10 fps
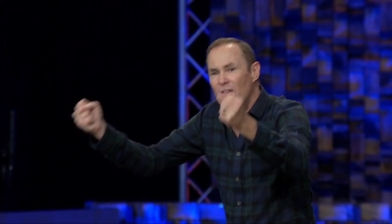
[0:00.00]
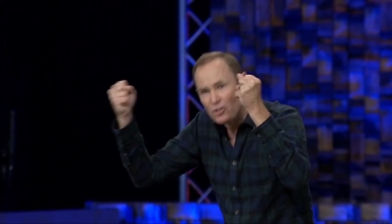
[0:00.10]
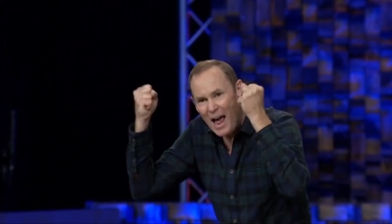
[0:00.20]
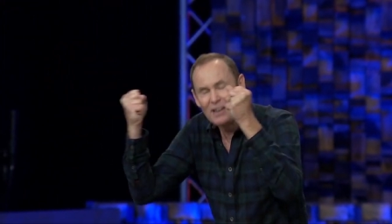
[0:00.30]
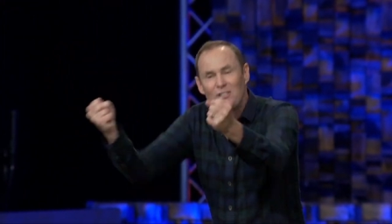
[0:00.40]

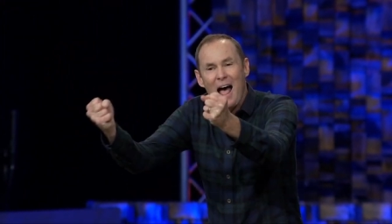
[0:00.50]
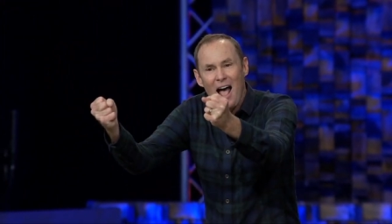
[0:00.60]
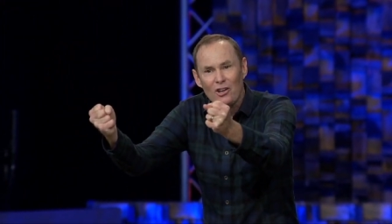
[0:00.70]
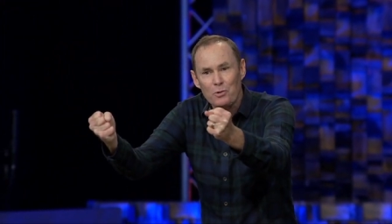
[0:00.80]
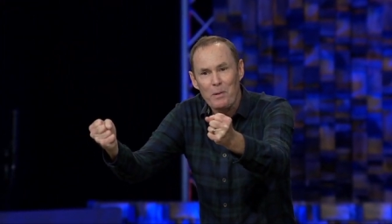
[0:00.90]
for the
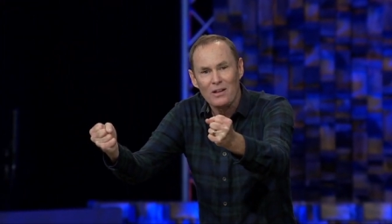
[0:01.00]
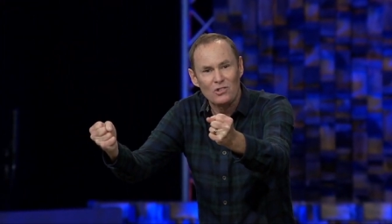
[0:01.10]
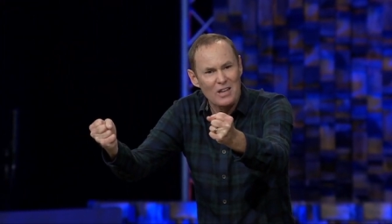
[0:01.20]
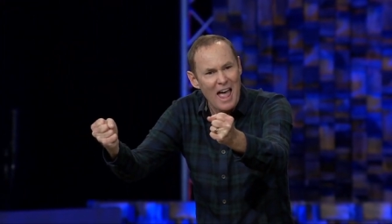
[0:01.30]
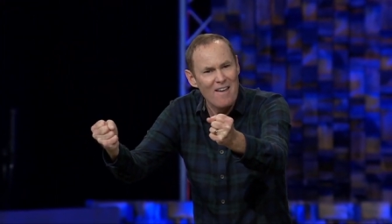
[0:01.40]
Gentiles
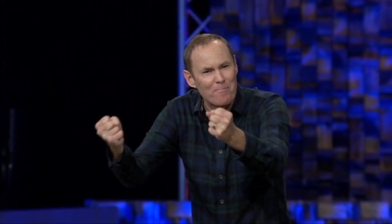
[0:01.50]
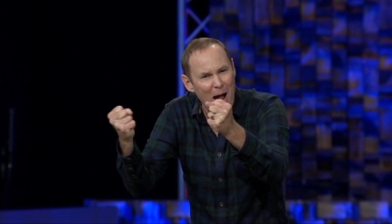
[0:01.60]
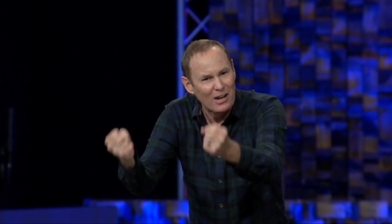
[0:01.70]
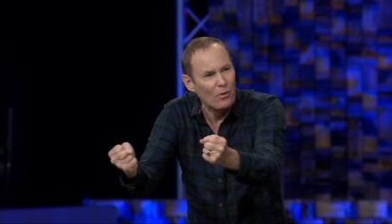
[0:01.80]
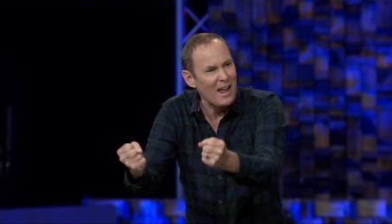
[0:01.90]
being
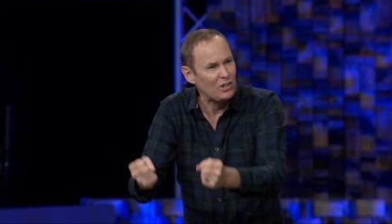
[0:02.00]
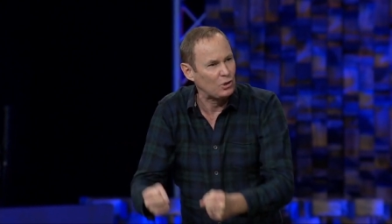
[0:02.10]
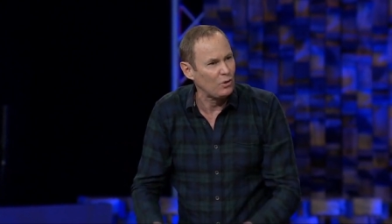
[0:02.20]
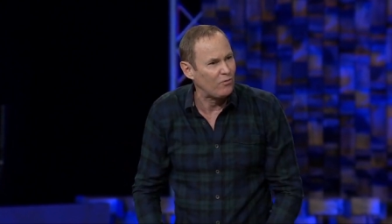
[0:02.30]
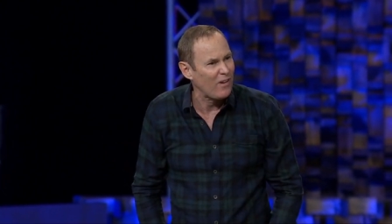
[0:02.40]
saved by
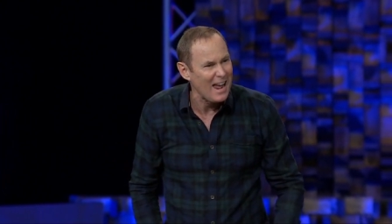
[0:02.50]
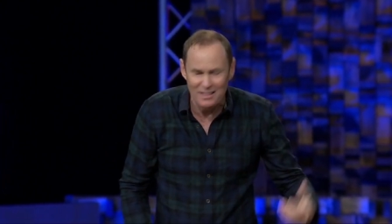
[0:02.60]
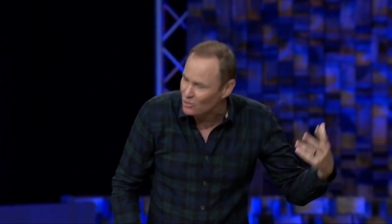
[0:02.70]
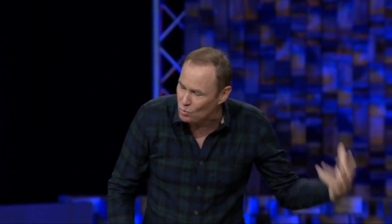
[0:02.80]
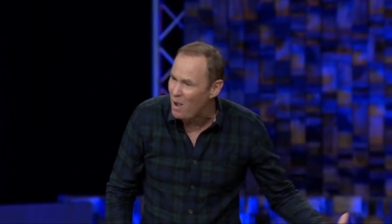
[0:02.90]
grace through
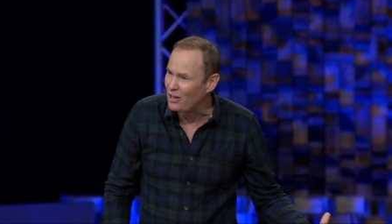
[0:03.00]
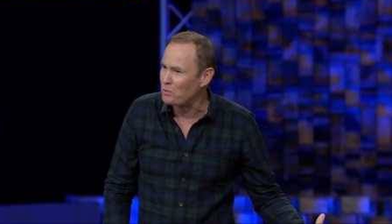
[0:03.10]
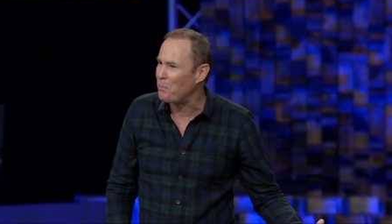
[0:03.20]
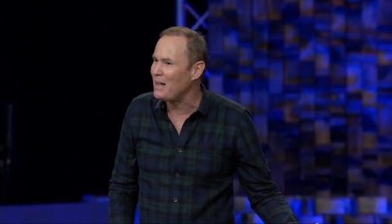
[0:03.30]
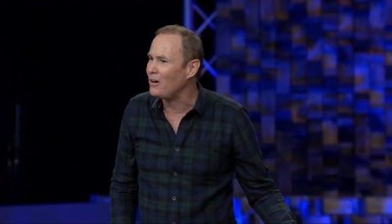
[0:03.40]
faith, as
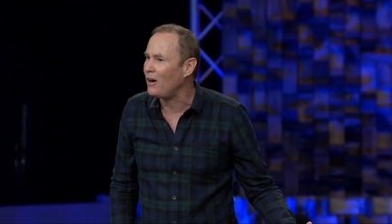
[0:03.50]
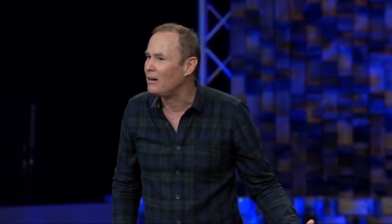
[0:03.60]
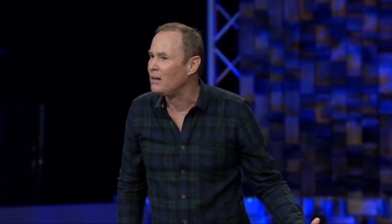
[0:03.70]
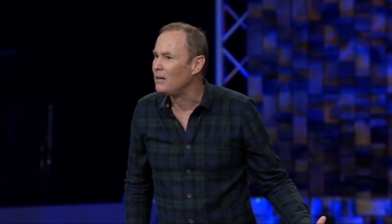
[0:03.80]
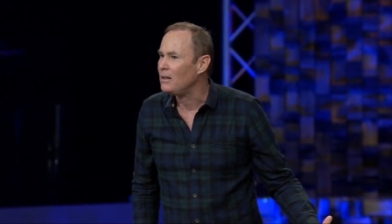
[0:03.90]
well as
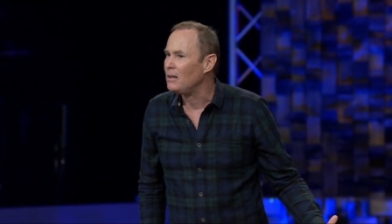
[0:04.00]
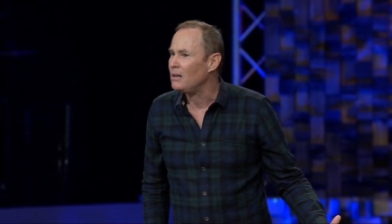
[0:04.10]
Peter.